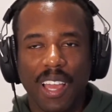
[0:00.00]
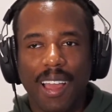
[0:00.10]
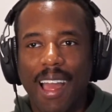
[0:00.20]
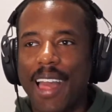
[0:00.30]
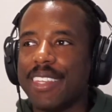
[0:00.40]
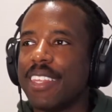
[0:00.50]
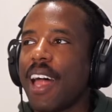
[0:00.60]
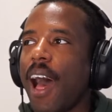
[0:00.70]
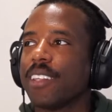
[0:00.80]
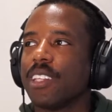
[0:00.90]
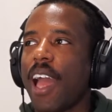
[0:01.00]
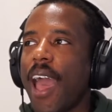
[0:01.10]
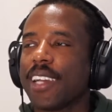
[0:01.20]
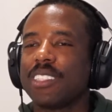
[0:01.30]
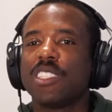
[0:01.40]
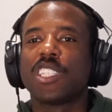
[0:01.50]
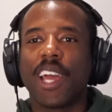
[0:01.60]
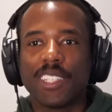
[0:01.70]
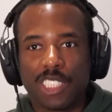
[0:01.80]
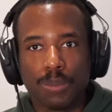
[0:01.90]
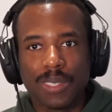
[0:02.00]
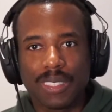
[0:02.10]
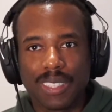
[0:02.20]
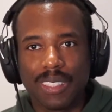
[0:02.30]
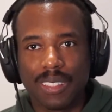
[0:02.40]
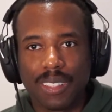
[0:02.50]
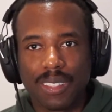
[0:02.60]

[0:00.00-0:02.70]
And then I asked ChatGPT,